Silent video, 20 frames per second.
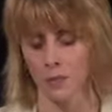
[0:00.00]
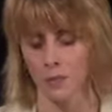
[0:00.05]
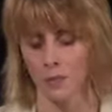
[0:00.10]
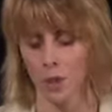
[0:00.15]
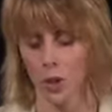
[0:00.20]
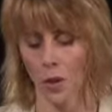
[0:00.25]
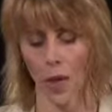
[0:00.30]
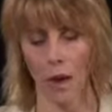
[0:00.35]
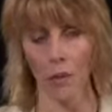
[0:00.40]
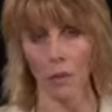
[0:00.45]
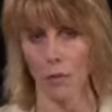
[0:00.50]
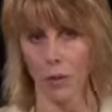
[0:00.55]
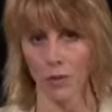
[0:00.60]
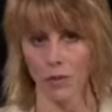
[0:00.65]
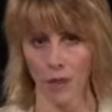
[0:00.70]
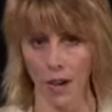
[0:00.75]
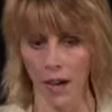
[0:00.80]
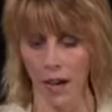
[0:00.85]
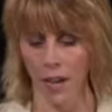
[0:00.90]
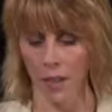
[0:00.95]
So that would be
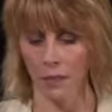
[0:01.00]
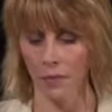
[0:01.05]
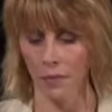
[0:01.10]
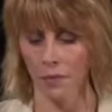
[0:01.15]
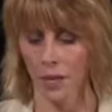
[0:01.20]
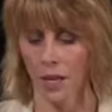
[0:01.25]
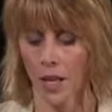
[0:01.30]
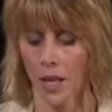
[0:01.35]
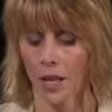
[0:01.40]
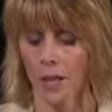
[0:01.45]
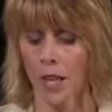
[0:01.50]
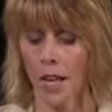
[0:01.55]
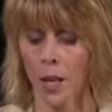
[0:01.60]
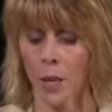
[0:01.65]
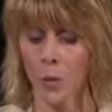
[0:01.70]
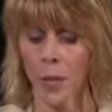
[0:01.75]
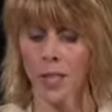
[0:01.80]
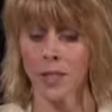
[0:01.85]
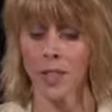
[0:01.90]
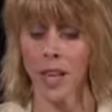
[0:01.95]
fine.
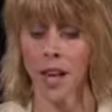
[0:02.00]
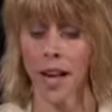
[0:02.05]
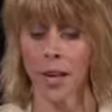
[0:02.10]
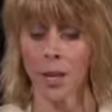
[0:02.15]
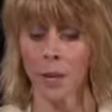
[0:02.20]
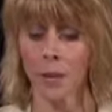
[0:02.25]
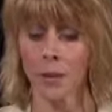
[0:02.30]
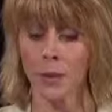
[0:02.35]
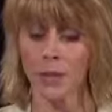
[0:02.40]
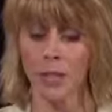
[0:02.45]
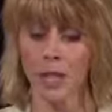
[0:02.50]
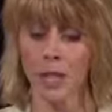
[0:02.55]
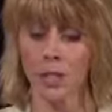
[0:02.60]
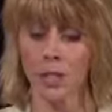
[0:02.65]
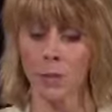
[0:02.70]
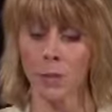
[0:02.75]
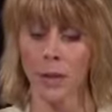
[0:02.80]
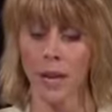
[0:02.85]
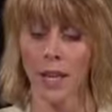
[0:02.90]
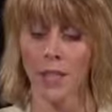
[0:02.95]
Likewise, a higher percentage
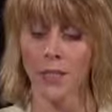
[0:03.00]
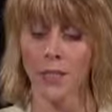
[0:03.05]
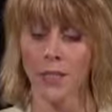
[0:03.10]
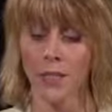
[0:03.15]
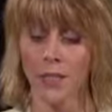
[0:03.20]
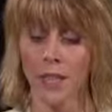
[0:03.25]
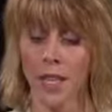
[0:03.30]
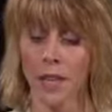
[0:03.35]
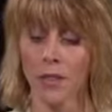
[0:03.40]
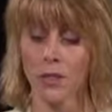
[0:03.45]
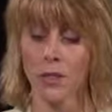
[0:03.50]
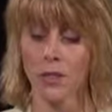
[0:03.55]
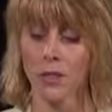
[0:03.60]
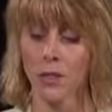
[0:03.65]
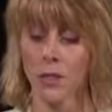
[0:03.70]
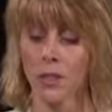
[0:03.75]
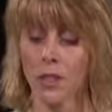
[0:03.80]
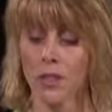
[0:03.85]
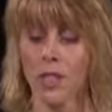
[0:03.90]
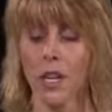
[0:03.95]
applies to sales of
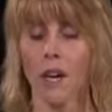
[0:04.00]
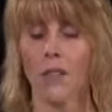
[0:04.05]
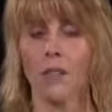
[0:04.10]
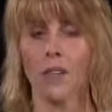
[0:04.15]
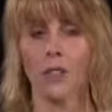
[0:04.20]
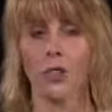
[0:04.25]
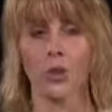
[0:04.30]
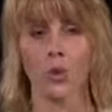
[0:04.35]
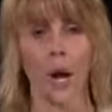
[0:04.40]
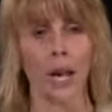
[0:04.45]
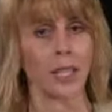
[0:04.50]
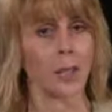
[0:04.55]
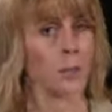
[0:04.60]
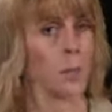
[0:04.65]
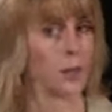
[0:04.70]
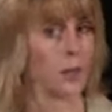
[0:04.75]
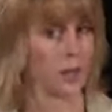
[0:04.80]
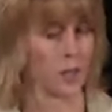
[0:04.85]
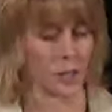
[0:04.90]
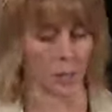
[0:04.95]
units of a direct
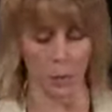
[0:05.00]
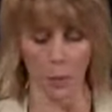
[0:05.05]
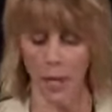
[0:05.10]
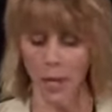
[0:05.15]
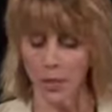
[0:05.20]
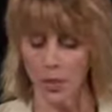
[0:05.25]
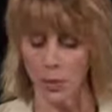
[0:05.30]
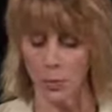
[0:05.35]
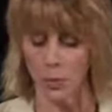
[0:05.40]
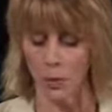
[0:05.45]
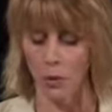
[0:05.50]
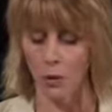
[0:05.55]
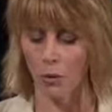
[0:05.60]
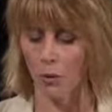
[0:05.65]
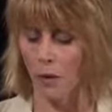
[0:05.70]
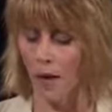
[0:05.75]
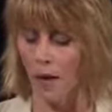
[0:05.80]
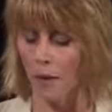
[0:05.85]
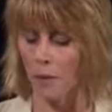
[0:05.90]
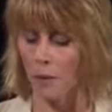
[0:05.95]
participation
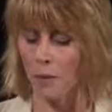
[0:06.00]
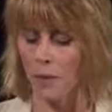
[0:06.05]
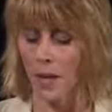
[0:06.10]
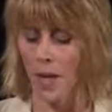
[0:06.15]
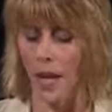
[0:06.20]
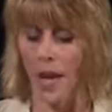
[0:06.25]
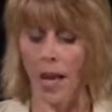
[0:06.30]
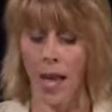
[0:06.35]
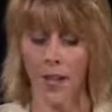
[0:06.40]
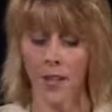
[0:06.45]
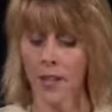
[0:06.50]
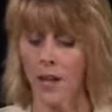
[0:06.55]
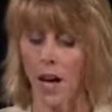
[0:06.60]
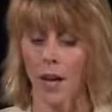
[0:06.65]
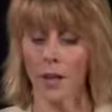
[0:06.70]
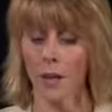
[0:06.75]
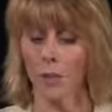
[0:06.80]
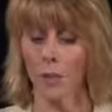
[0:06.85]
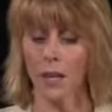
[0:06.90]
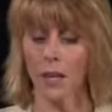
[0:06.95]
program and
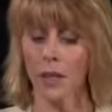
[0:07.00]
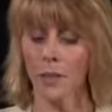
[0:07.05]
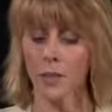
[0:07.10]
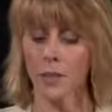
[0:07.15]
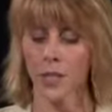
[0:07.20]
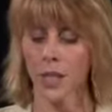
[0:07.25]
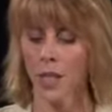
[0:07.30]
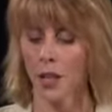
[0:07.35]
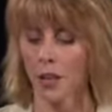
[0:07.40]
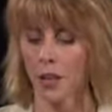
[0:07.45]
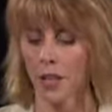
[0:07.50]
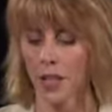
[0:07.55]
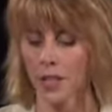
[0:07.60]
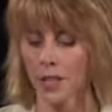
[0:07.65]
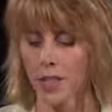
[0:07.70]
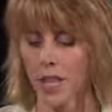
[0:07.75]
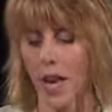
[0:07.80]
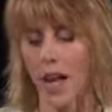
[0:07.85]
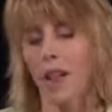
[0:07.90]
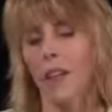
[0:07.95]
condominium
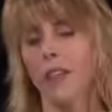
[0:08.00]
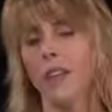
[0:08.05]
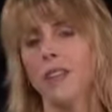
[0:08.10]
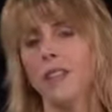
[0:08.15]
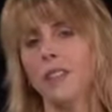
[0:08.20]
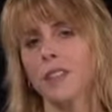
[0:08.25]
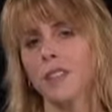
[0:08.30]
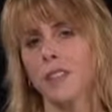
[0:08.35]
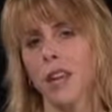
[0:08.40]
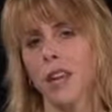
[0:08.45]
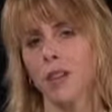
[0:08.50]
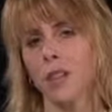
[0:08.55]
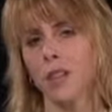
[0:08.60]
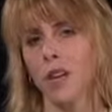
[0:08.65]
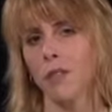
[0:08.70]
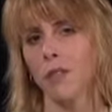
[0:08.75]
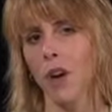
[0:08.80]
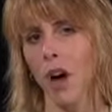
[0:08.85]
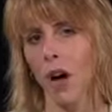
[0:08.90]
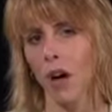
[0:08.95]
securities than to sales
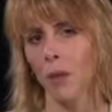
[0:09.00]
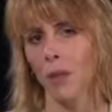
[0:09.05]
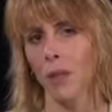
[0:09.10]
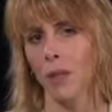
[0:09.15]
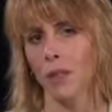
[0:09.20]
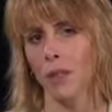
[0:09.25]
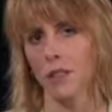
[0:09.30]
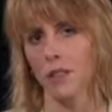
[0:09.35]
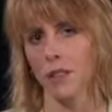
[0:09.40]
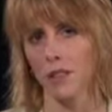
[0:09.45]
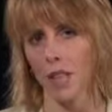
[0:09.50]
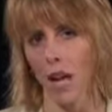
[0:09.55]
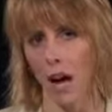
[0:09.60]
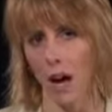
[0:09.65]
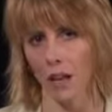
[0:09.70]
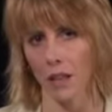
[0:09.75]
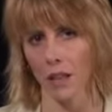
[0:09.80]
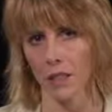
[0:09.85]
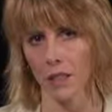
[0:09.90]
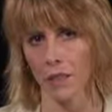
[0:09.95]
of common
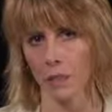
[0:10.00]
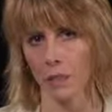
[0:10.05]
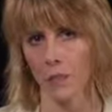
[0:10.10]
stock.